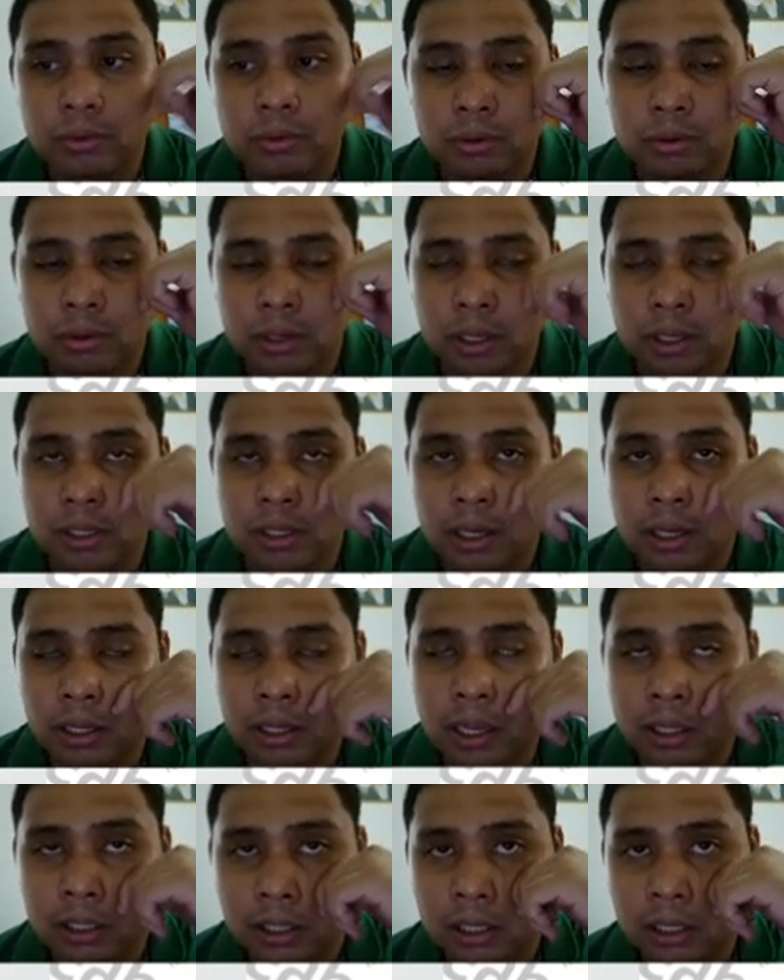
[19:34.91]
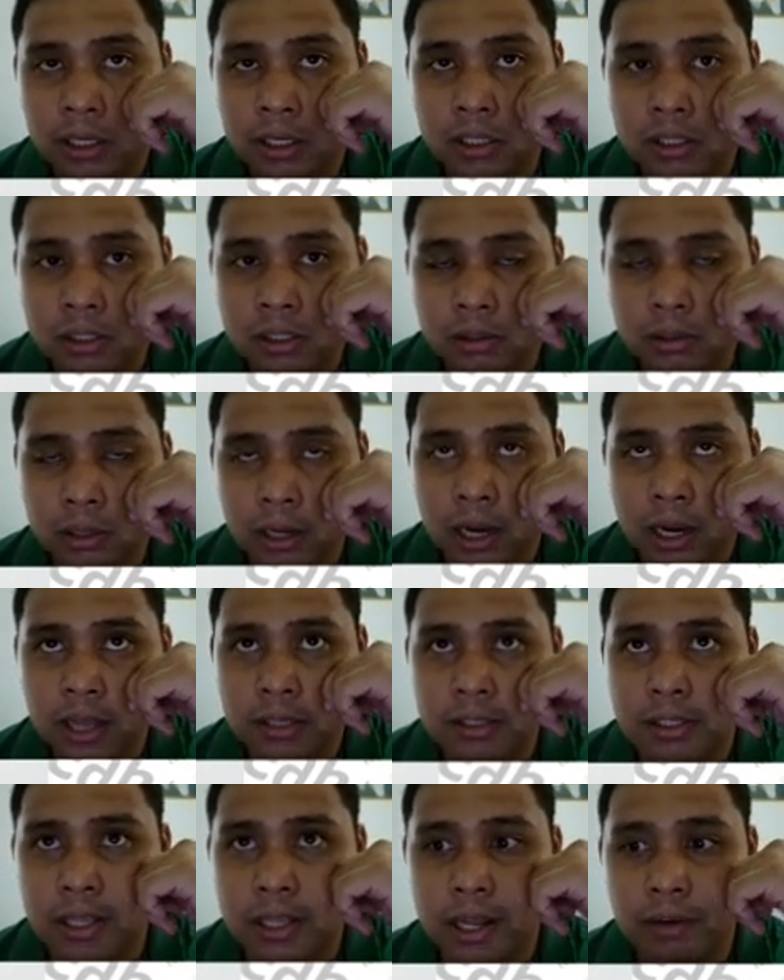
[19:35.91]
So that is
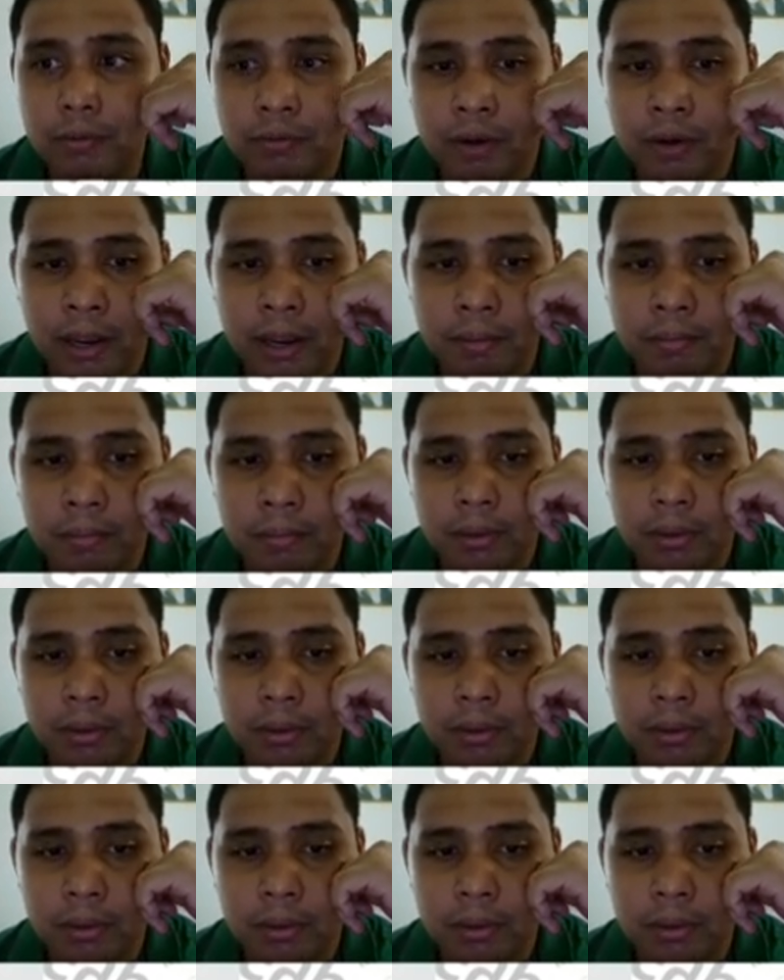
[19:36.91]
less than 5.